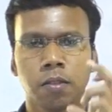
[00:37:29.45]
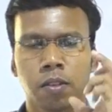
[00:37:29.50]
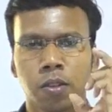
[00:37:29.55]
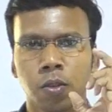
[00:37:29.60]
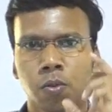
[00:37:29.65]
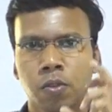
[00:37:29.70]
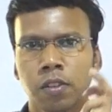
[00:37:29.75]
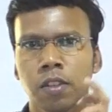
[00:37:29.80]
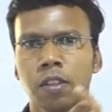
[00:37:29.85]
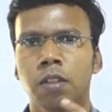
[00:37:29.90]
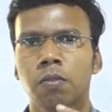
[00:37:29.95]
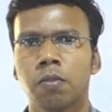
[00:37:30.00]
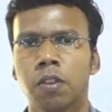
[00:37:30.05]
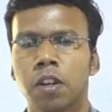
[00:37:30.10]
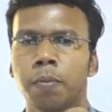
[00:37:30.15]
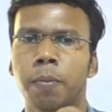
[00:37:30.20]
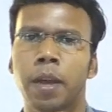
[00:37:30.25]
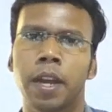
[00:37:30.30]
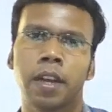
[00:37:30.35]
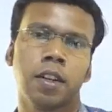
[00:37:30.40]
using the
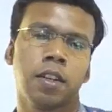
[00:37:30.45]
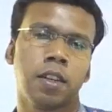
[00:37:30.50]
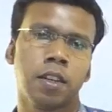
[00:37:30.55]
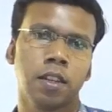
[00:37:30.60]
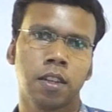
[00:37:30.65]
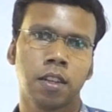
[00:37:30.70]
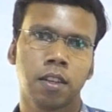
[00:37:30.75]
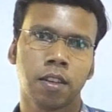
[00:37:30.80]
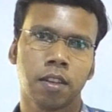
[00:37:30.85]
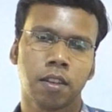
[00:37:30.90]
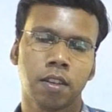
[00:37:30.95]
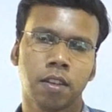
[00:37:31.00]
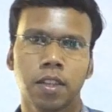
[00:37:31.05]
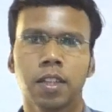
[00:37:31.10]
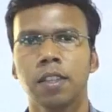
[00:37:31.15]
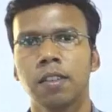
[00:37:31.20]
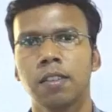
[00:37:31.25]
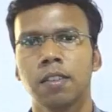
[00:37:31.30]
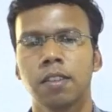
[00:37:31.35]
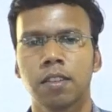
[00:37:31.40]
word mandatory
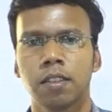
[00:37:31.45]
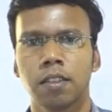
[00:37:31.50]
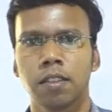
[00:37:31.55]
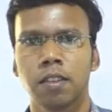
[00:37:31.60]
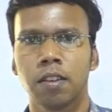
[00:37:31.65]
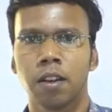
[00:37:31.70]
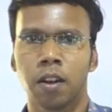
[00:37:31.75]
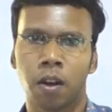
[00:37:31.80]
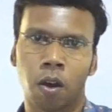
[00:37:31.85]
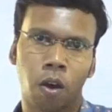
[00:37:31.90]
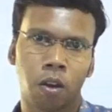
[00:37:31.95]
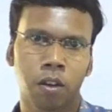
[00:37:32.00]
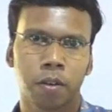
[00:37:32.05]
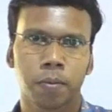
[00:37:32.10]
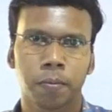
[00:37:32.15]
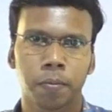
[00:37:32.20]
is wrong.